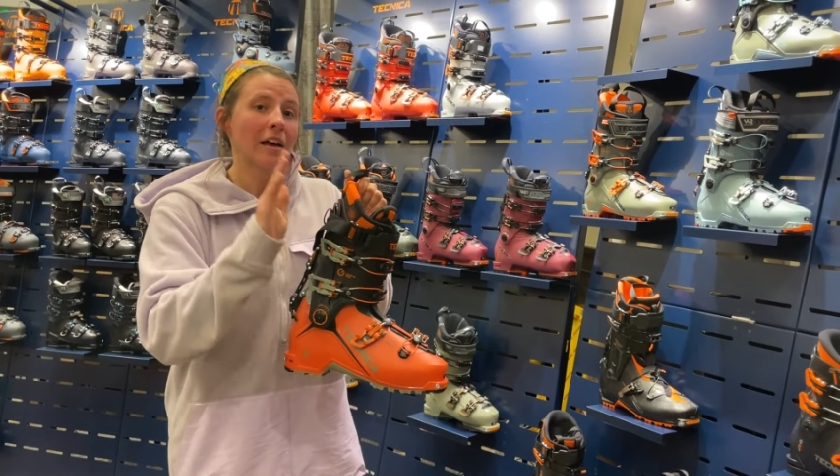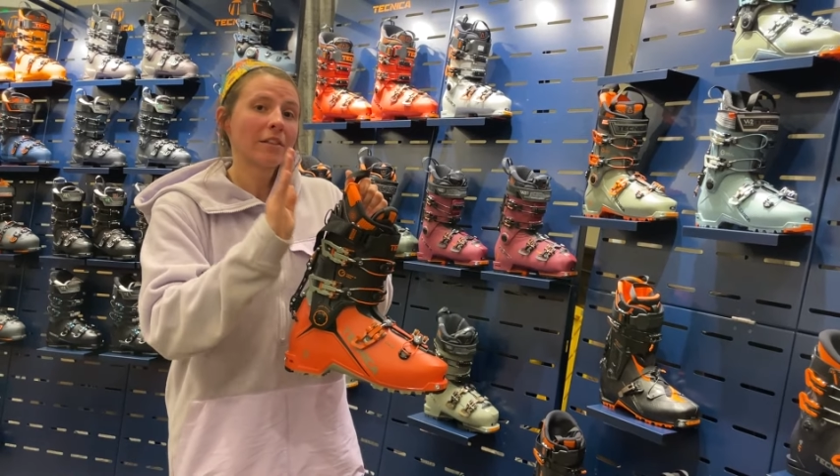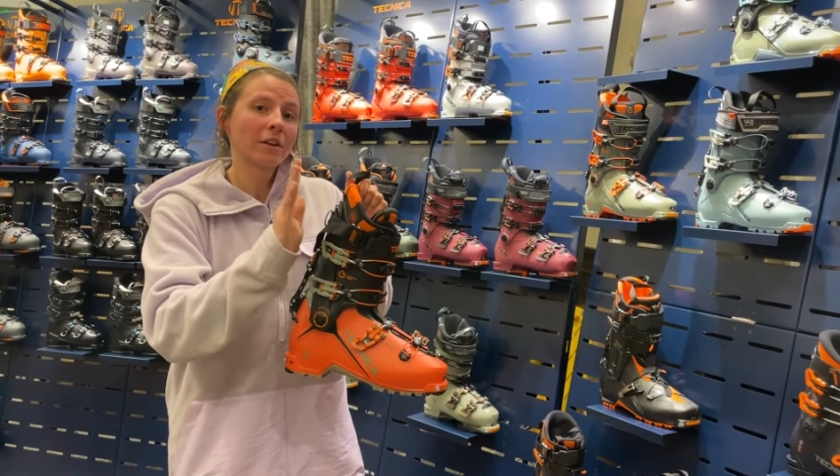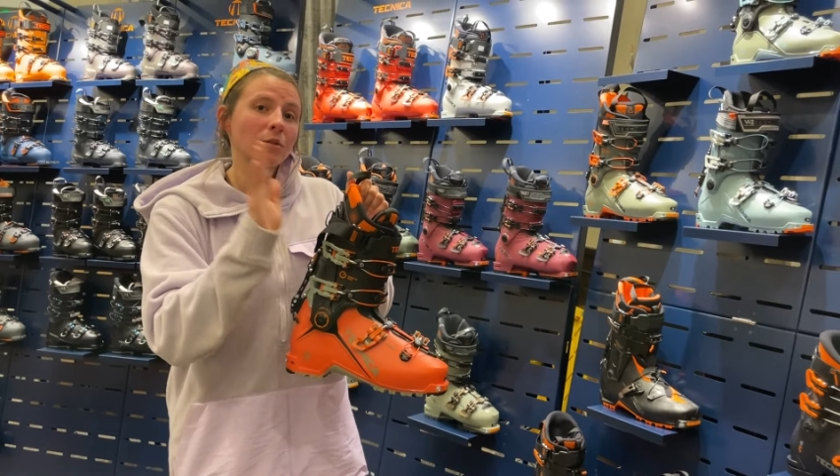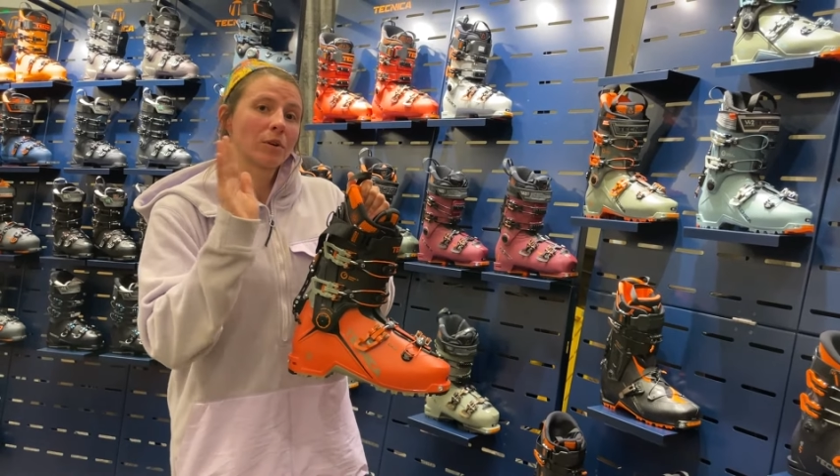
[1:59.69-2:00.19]

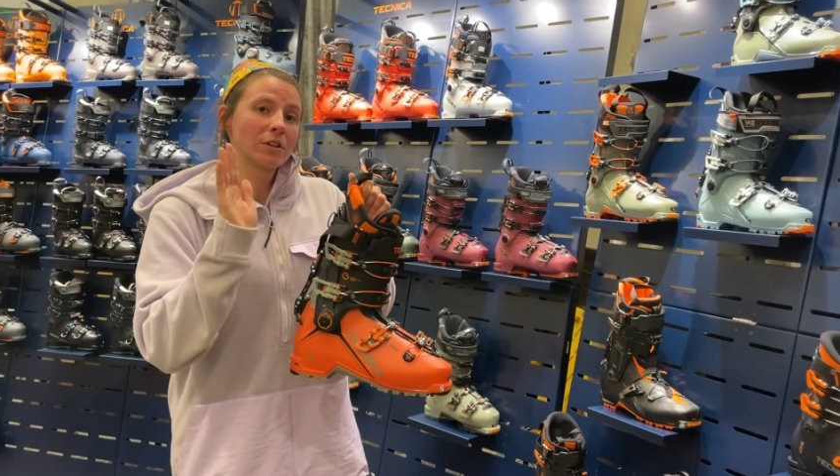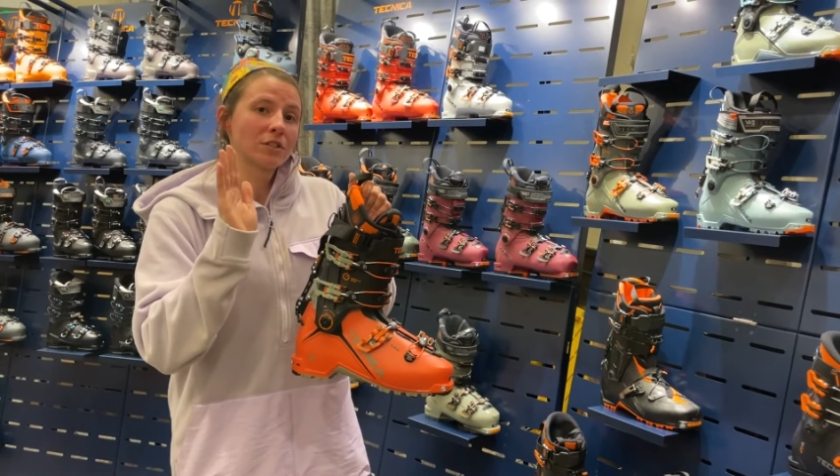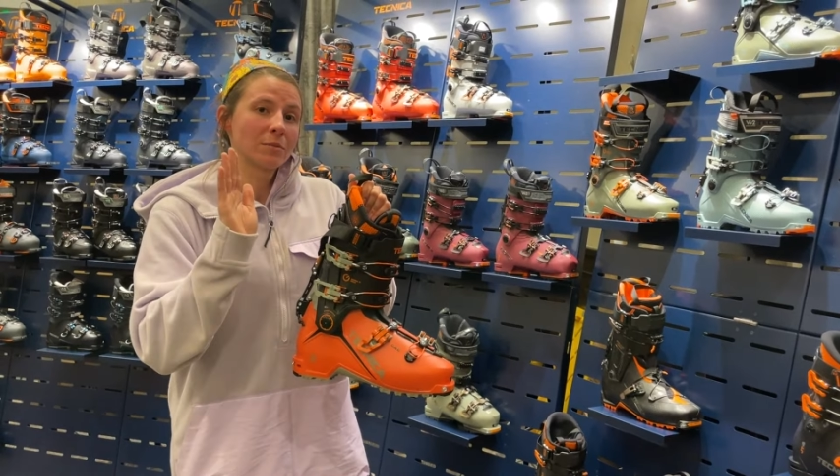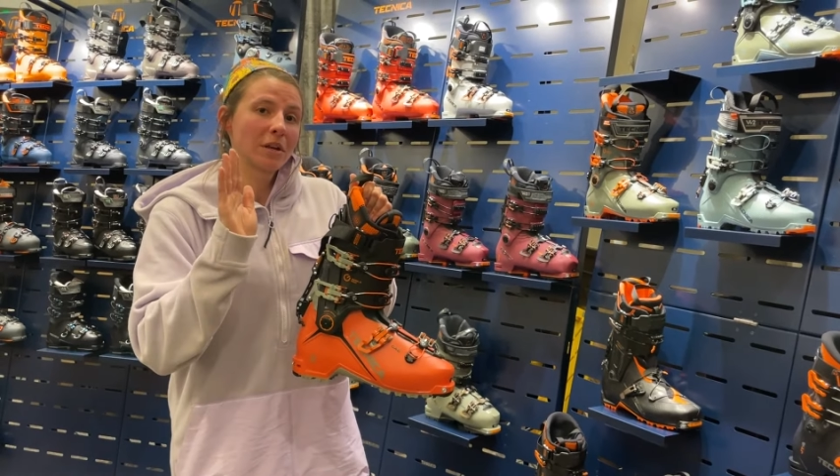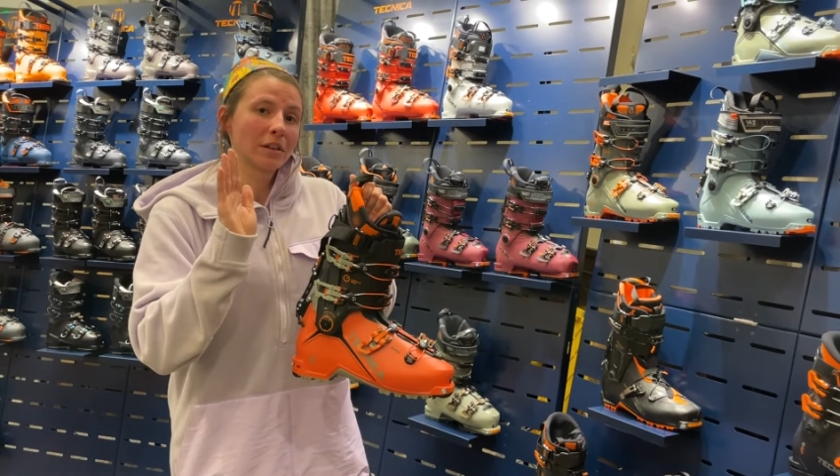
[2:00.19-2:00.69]
The other one used
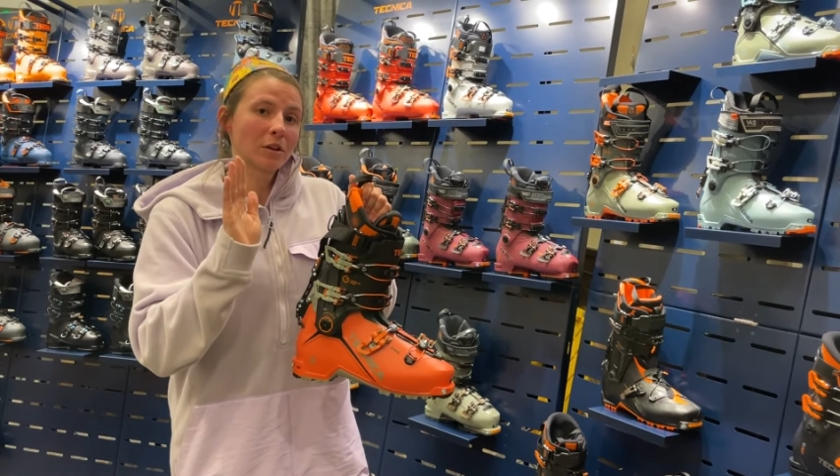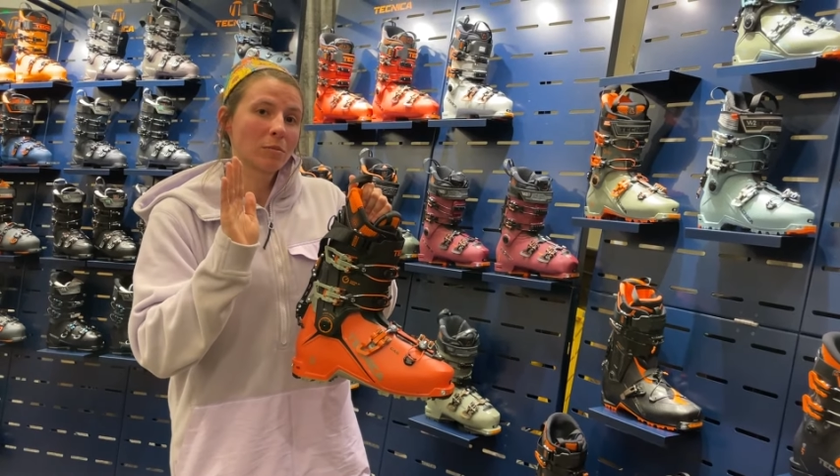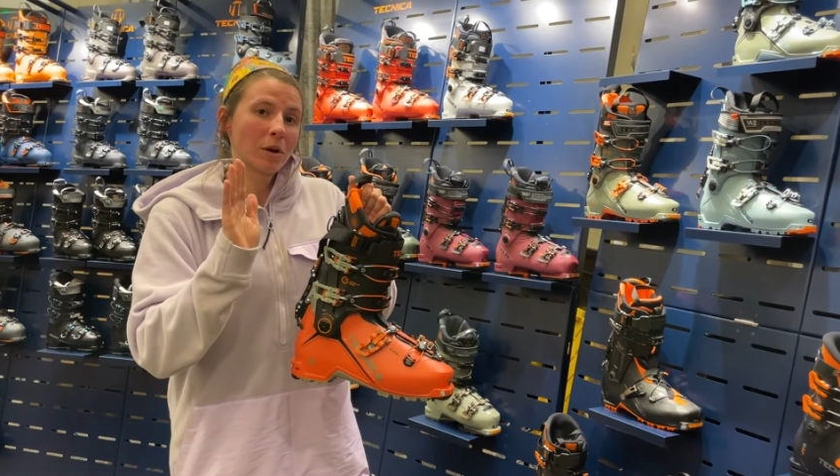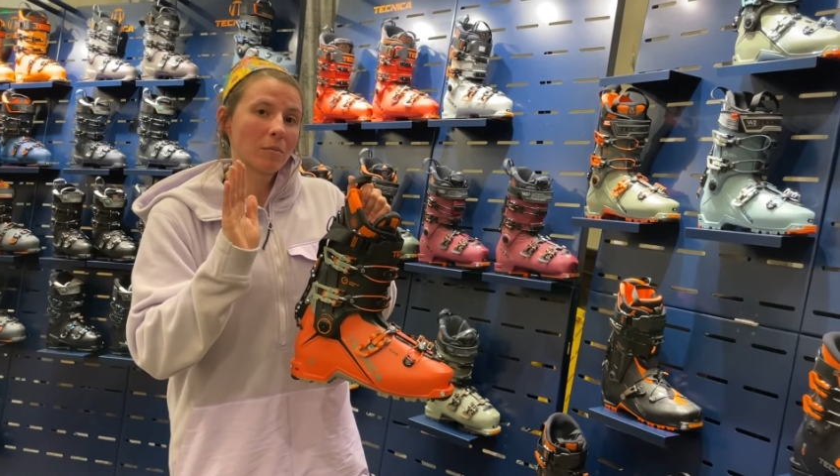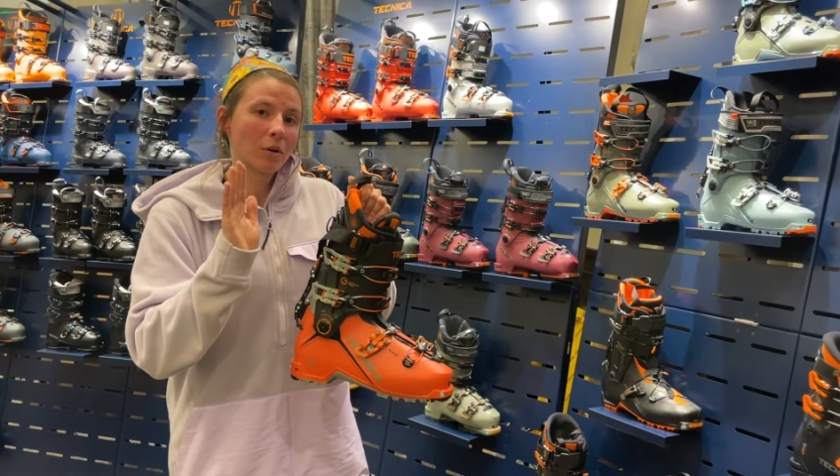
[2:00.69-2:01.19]
to be a little
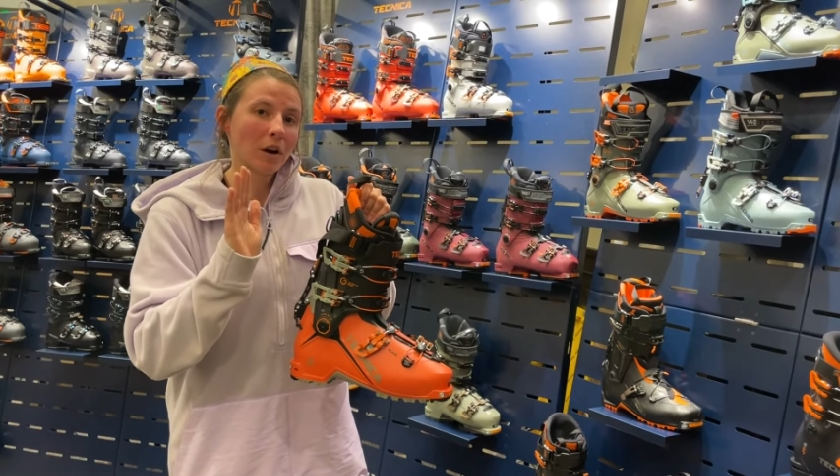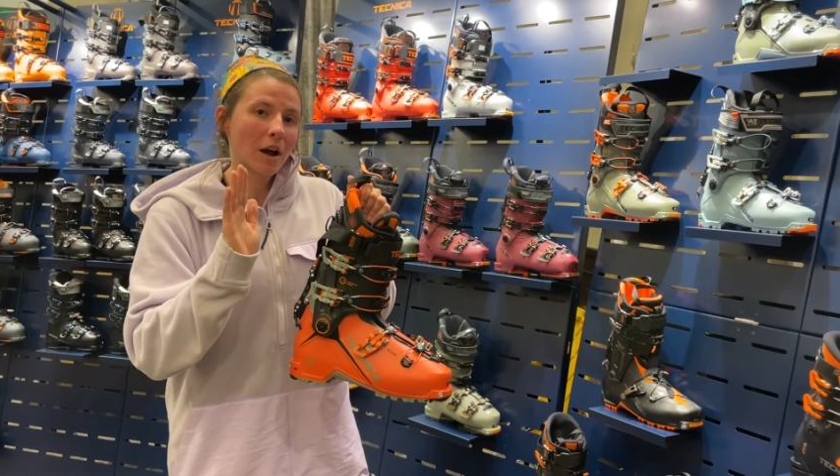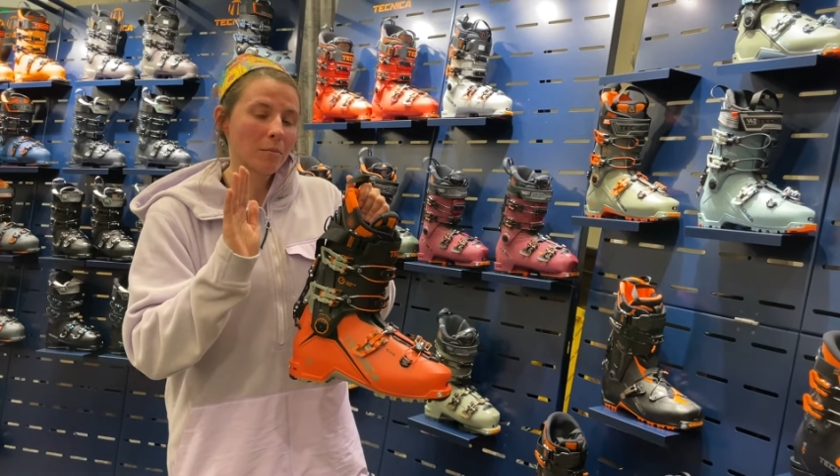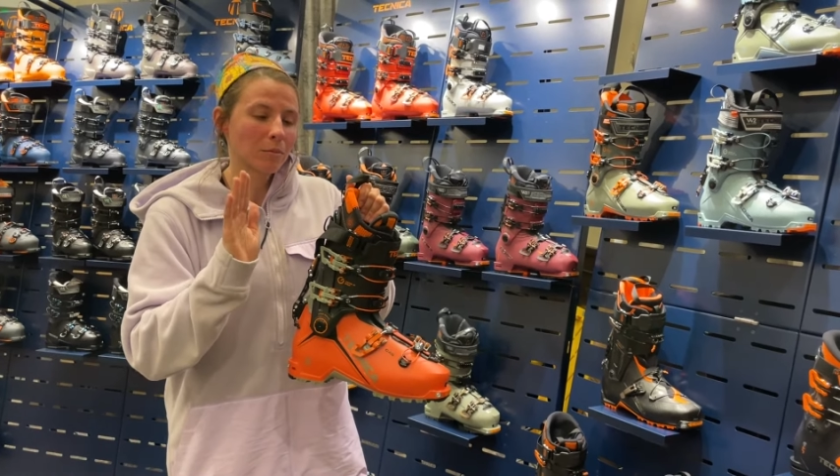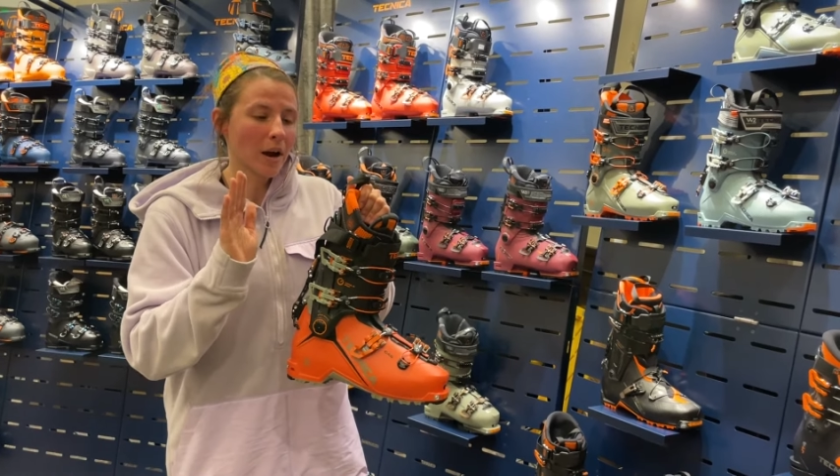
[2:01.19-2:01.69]
bit more
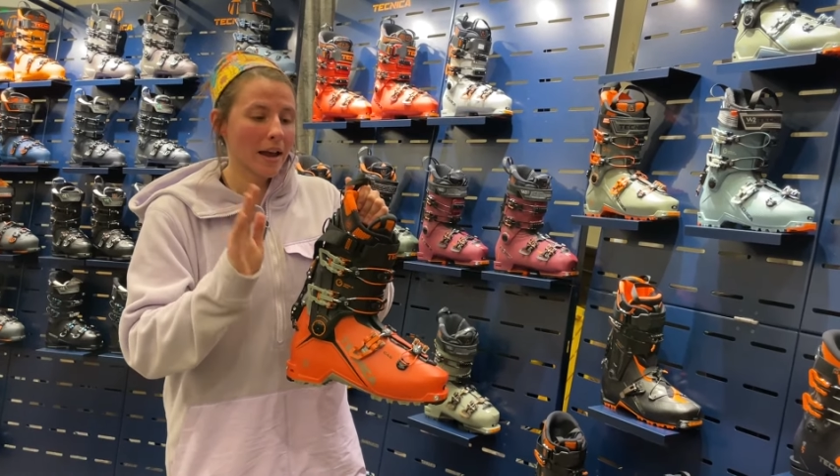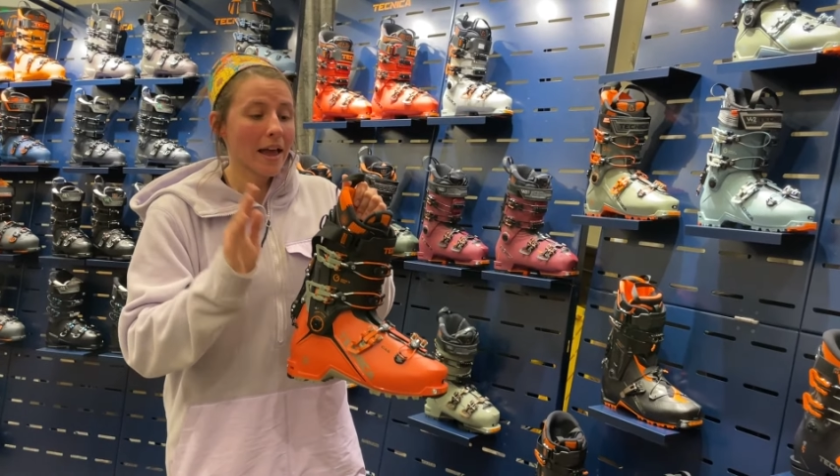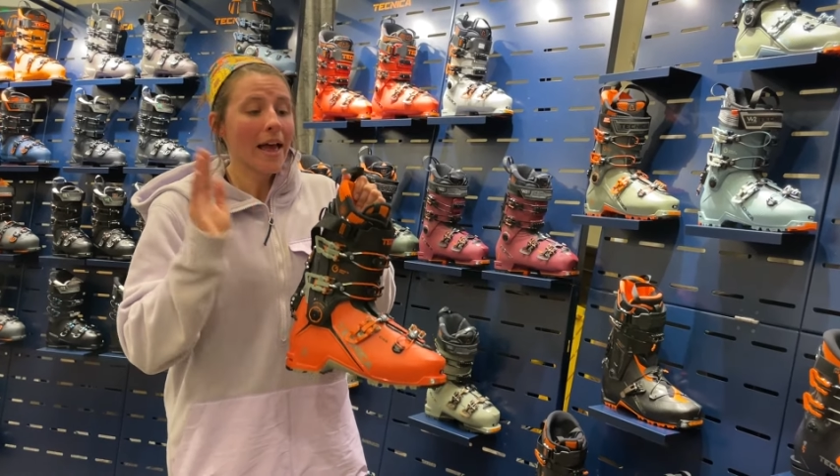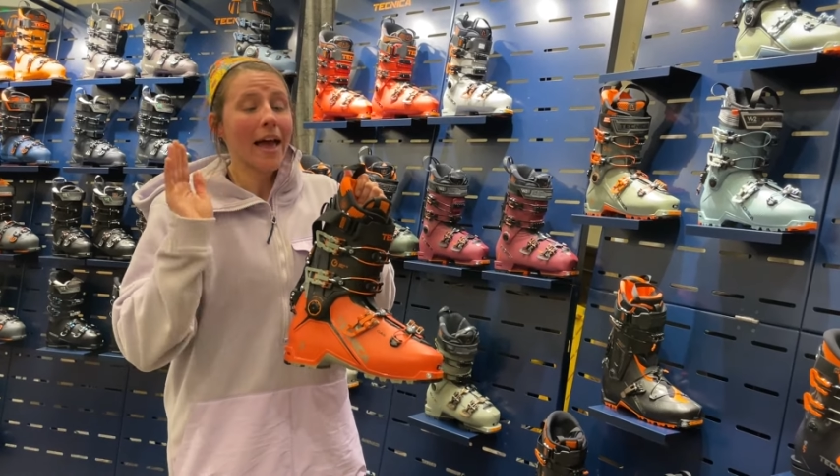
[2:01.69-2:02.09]
upright